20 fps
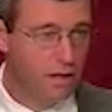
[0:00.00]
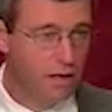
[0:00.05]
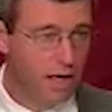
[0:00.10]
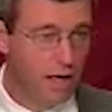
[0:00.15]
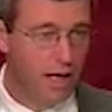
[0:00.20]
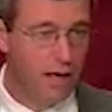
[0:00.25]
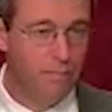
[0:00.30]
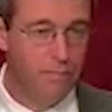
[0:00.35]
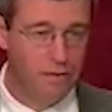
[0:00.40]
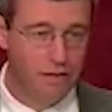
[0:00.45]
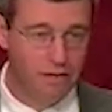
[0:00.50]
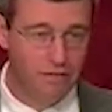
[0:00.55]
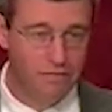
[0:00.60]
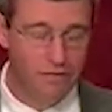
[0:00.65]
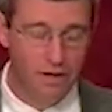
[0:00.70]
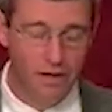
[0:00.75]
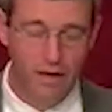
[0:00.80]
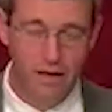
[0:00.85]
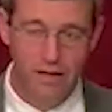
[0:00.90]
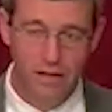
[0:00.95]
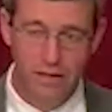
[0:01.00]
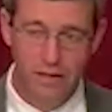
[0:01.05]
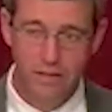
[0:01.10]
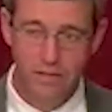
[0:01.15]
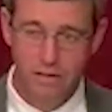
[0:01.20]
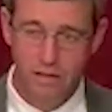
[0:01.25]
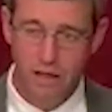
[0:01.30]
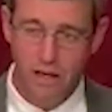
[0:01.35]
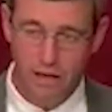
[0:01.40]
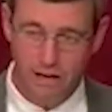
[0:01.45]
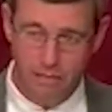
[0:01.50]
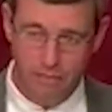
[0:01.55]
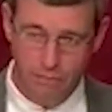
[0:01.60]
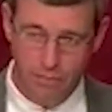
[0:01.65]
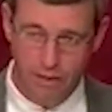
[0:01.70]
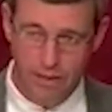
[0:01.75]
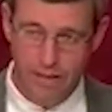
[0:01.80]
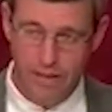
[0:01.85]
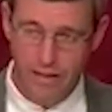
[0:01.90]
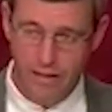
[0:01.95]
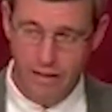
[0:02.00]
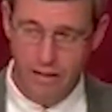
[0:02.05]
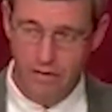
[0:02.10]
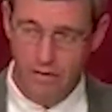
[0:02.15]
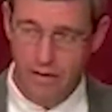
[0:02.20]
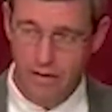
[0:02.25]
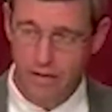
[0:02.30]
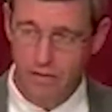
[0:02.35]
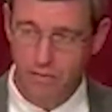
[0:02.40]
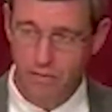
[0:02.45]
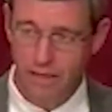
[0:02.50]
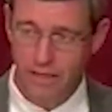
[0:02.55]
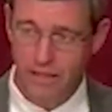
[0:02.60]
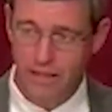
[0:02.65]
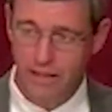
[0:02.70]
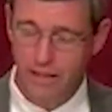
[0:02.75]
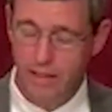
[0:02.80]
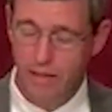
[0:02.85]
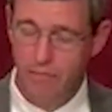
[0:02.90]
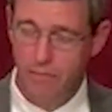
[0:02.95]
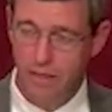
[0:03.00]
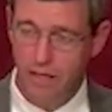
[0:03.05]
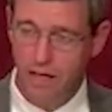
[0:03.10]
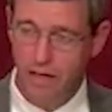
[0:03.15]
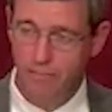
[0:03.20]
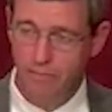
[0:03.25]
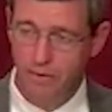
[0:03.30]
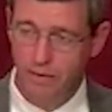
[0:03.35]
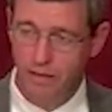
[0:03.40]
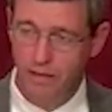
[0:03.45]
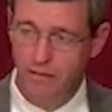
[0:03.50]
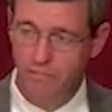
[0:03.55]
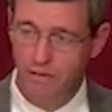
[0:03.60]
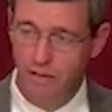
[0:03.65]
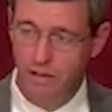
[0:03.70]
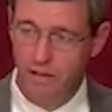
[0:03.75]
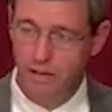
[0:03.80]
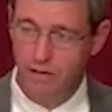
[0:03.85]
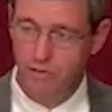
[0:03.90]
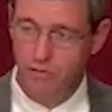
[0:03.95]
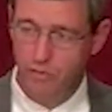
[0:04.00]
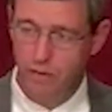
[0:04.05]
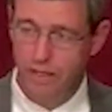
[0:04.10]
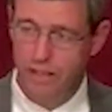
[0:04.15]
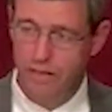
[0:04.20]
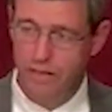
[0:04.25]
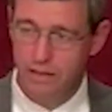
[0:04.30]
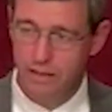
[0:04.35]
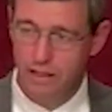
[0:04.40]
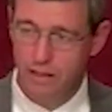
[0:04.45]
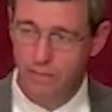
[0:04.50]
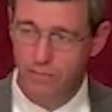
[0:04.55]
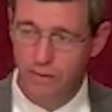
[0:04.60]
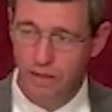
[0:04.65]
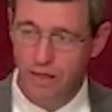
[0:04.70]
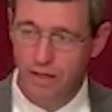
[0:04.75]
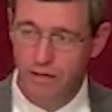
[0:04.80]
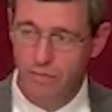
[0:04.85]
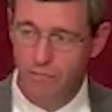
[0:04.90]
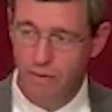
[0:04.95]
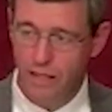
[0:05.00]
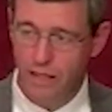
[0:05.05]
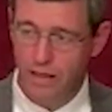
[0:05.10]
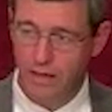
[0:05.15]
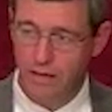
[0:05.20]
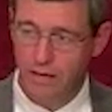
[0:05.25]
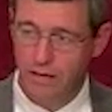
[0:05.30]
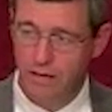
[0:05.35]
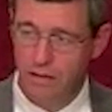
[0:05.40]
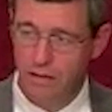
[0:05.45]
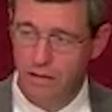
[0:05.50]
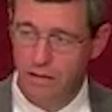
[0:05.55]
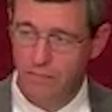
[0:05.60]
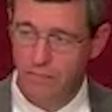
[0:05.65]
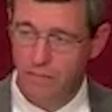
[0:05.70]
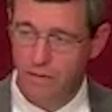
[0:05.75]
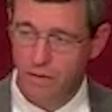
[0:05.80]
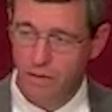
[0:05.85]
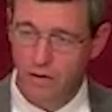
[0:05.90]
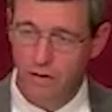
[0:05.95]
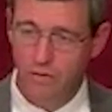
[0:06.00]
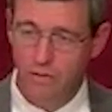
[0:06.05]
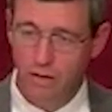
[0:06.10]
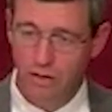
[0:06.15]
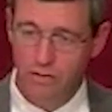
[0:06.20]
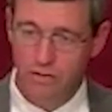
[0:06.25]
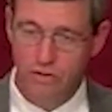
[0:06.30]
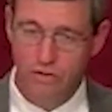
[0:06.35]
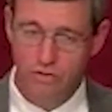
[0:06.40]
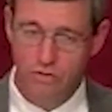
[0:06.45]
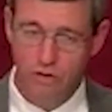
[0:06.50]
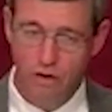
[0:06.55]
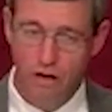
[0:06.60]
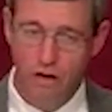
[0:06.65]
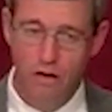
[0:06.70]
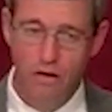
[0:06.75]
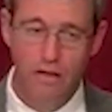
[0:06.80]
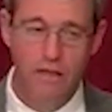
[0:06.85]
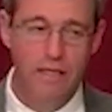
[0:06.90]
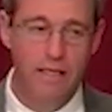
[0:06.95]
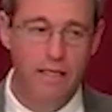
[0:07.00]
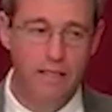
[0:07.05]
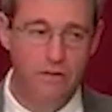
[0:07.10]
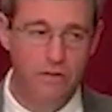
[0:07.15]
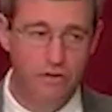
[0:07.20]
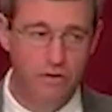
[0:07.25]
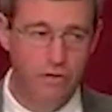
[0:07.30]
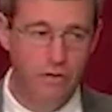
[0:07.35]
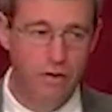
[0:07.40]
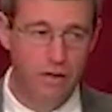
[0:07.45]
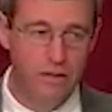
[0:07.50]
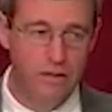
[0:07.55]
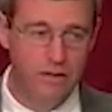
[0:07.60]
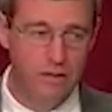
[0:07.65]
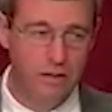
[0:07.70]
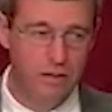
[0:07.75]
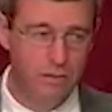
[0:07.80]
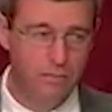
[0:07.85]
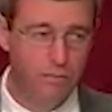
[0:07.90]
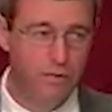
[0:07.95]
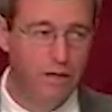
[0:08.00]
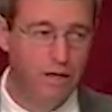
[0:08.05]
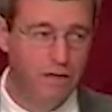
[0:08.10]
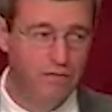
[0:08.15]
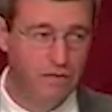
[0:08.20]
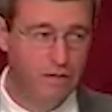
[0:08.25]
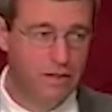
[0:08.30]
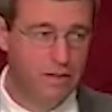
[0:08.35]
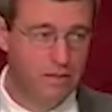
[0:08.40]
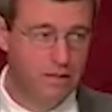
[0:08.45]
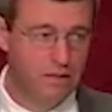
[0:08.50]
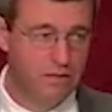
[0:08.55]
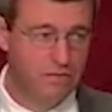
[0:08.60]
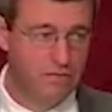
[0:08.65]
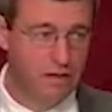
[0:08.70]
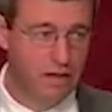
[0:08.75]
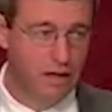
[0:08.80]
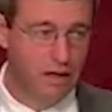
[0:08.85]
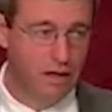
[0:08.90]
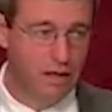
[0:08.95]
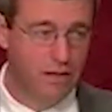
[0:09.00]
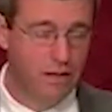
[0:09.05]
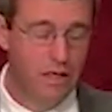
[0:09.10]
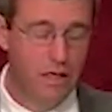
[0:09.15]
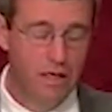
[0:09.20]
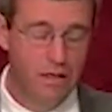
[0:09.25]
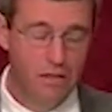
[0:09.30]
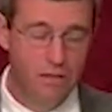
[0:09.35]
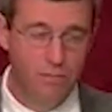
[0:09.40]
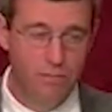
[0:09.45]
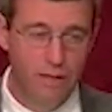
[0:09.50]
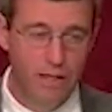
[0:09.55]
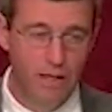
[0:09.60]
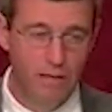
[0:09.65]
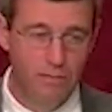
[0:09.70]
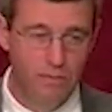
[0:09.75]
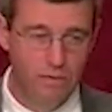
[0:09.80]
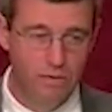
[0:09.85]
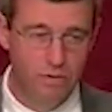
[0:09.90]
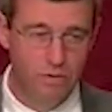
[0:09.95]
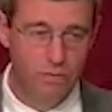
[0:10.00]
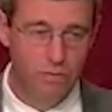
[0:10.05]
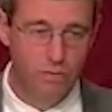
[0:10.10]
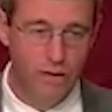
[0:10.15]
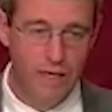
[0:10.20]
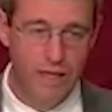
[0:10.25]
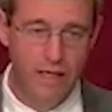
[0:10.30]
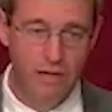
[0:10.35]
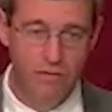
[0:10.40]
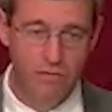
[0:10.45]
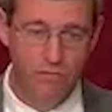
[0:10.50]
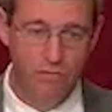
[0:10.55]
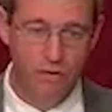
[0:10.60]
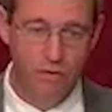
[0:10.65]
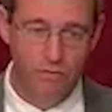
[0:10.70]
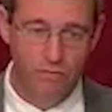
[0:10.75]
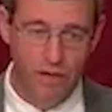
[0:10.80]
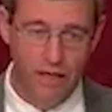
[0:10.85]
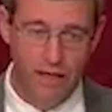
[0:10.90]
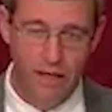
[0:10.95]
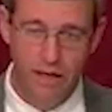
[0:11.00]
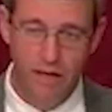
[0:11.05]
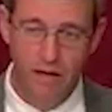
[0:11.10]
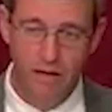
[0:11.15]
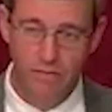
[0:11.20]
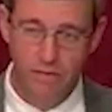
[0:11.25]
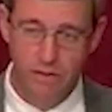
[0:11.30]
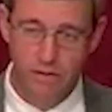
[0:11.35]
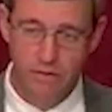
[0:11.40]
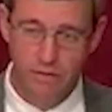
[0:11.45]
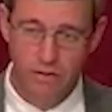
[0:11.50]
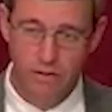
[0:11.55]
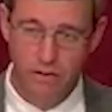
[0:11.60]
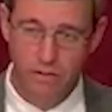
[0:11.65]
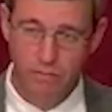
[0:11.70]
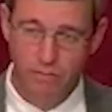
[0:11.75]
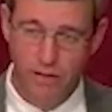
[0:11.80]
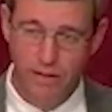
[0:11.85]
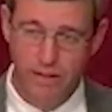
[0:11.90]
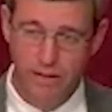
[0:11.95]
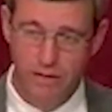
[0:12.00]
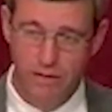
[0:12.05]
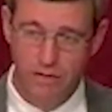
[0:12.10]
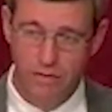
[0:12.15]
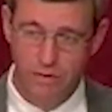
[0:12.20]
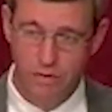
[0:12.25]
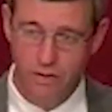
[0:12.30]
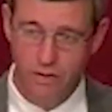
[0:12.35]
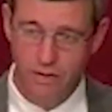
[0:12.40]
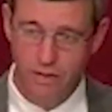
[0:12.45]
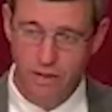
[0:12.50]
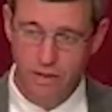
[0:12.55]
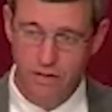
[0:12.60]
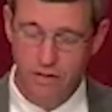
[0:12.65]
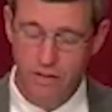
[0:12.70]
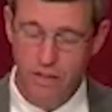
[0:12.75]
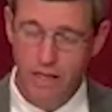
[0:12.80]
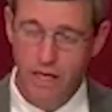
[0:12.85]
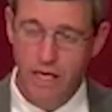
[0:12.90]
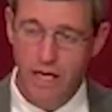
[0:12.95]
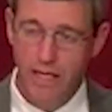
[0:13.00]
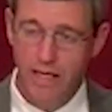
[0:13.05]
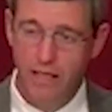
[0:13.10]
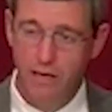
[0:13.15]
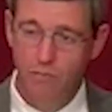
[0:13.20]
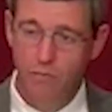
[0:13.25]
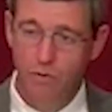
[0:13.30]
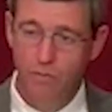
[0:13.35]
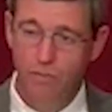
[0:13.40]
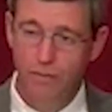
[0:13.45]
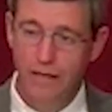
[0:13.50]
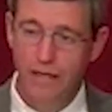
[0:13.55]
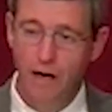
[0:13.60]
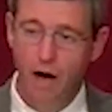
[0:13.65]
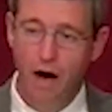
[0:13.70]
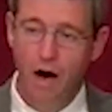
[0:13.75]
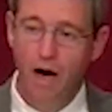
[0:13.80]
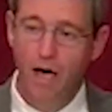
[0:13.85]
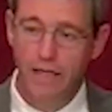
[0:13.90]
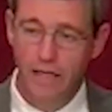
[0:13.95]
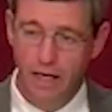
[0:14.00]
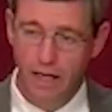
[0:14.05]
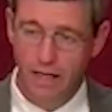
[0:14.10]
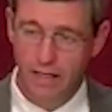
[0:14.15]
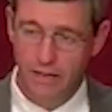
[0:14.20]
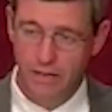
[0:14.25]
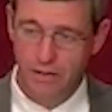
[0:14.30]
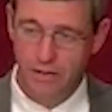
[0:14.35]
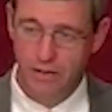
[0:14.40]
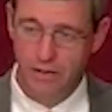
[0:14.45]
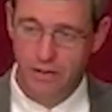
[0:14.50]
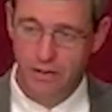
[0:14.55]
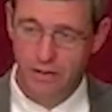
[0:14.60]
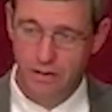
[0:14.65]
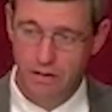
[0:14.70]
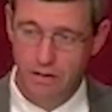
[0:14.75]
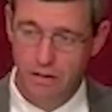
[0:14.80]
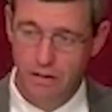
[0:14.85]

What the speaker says: I believe God is bringing a great awakening, but I believe that He is raising up young men who are strong in trust in the providence of God to be able to wade through the hell that's going to break loose on us. And it will be on us